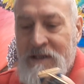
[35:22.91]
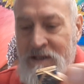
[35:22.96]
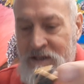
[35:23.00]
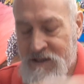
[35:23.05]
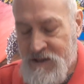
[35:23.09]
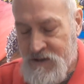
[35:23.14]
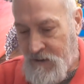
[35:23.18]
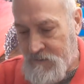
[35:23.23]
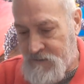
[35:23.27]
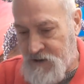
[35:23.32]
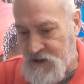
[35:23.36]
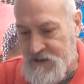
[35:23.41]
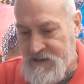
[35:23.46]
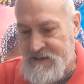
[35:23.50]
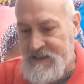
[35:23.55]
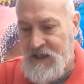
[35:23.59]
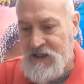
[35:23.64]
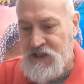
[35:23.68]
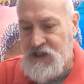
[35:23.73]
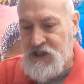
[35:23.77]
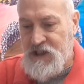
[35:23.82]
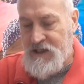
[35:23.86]
So I'm just
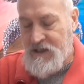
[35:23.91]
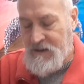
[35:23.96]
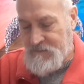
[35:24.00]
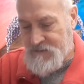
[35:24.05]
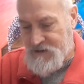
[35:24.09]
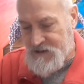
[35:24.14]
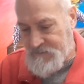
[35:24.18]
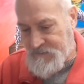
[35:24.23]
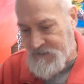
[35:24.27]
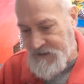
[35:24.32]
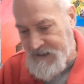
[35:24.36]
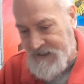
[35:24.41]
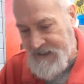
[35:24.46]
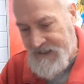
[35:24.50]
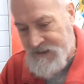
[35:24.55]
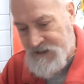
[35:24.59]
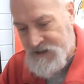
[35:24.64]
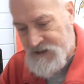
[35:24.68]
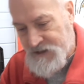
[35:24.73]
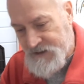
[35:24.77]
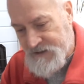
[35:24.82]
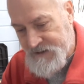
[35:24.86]
touching up some of the
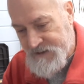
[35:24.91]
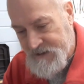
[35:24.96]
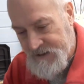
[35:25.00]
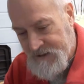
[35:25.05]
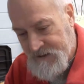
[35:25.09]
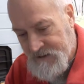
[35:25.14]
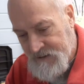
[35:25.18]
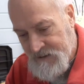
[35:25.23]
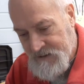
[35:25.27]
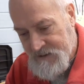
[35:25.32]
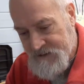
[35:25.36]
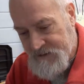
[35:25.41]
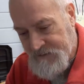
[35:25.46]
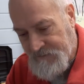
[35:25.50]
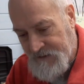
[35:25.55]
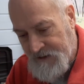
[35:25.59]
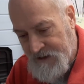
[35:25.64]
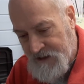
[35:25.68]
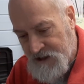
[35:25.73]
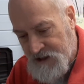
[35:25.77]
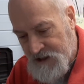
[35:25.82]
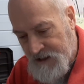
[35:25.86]
edges to
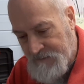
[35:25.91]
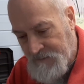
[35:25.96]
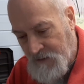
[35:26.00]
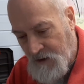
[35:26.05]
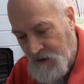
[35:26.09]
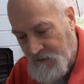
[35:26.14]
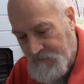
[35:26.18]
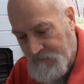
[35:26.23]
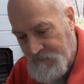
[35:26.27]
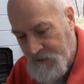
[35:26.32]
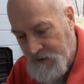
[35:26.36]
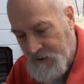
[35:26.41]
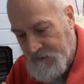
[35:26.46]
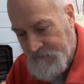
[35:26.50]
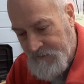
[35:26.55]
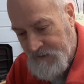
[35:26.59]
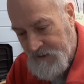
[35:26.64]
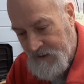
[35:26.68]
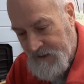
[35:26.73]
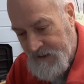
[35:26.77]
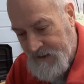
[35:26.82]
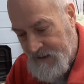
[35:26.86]
finish them off
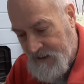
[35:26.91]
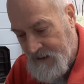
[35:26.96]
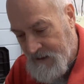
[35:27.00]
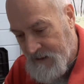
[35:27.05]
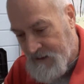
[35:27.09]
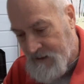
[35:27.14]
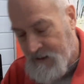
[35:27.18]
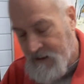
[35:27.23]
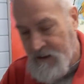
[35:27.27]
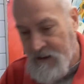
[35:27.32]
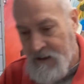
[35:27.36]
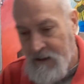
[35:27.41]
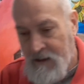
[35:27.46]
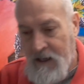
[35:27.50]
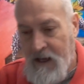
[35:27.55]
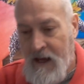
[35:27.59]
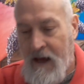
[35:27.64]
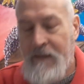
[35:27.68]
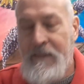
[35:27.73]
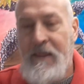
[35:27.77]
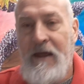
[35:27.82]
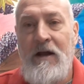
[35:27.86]
perfectly,
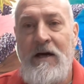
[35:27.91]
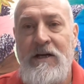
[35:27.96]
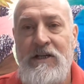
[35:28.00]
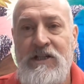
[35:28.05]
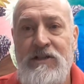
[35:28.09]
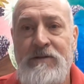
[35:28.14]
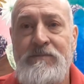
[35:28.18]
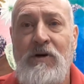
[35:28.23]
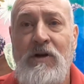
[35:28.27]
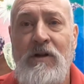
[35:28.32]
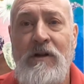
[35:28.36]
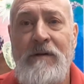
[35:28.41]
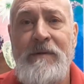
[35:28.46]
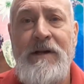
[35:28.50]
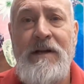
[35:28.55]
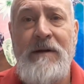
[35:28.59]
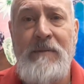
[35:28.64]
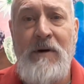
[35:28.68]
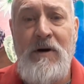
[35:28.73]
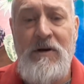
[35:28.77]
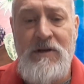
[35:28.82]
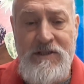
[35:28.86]
and then I shall put them in a
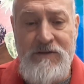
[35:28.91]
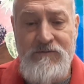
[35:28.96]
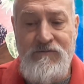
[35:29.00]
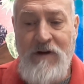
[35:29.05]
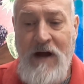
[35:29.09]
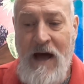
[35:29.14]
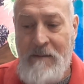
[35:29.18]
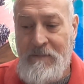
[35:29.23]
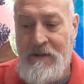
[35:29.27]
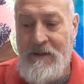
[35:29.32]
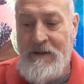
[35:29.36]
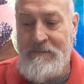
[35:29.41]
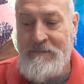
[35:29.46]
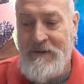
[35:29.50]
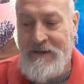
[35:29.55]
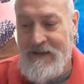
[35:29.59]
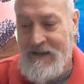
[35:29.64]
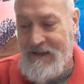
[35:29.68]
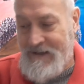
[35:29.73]
box and wrap them.